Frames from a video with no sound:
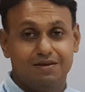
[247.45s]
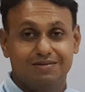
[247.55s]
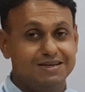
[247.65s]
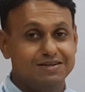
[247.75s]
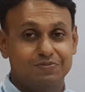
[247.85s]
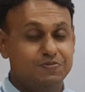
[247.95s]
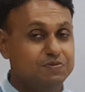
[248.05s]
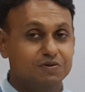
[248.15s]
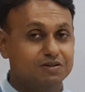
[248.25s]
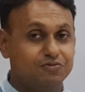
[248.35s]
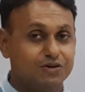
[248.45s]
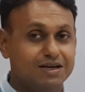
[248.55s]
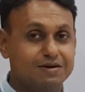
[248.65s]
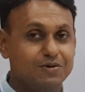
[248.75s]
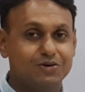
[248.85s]
that people forget
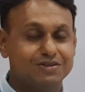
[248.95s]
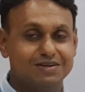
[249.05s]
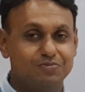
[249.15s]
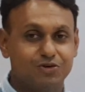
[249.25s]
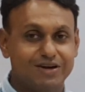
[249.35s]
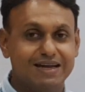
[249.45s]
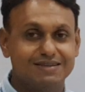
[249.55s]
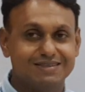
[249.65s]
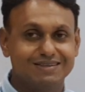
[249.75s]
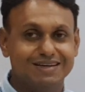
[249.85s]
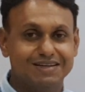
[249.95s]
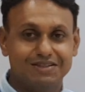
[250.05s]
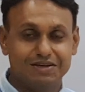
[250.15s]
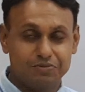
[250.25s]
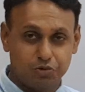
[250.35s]
about their morality and
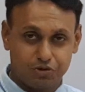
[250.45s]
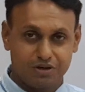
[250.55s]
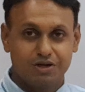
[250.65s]
they are more.